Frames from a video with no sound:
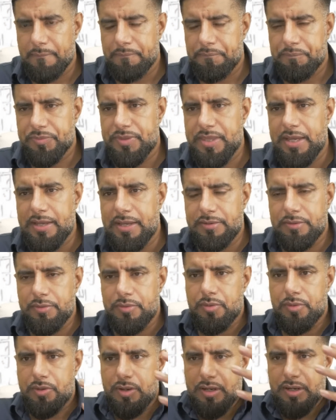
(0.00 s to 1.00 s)
that
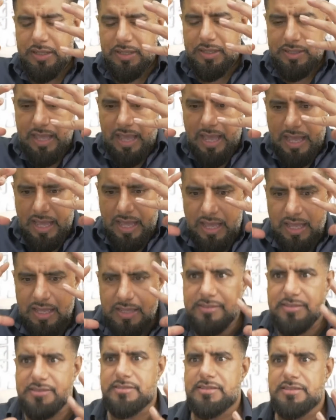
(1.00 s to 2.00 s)

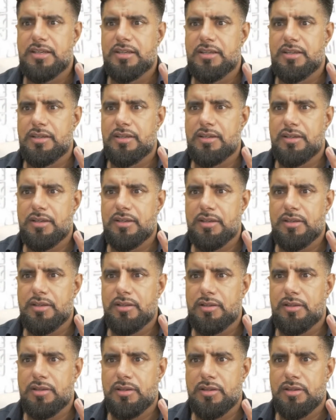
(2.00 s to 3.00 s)
has
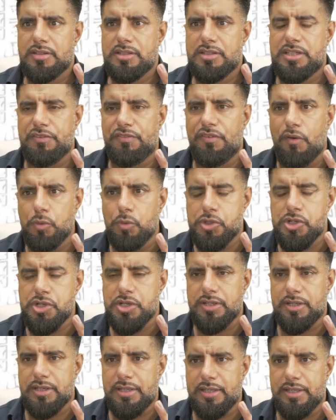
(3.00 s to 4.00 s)

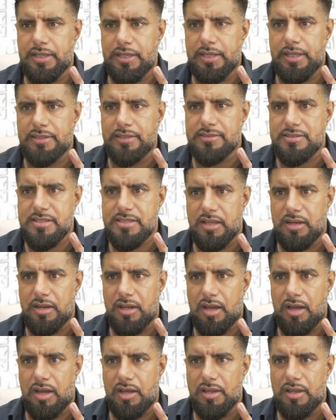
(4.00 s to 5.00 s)
devotion in
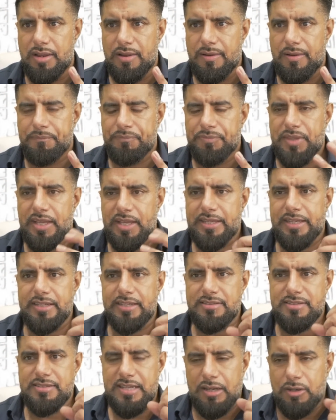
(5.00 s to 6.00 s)
Salah, that
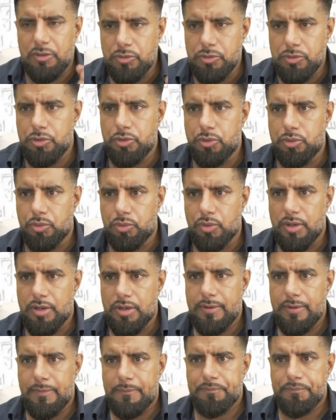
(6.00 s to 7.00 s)
can tell you
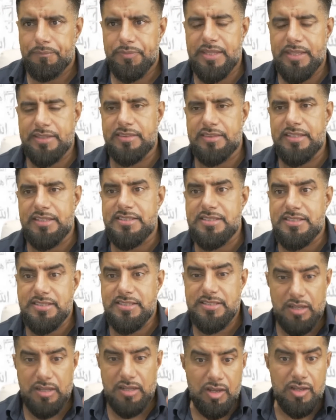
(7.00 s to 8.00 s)
that this
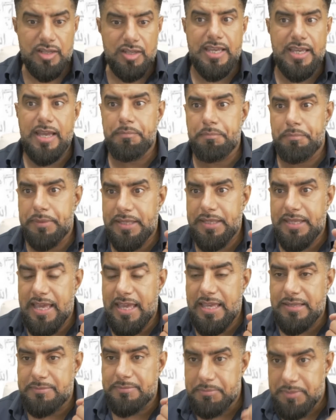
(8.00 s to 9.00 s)
Salah can be a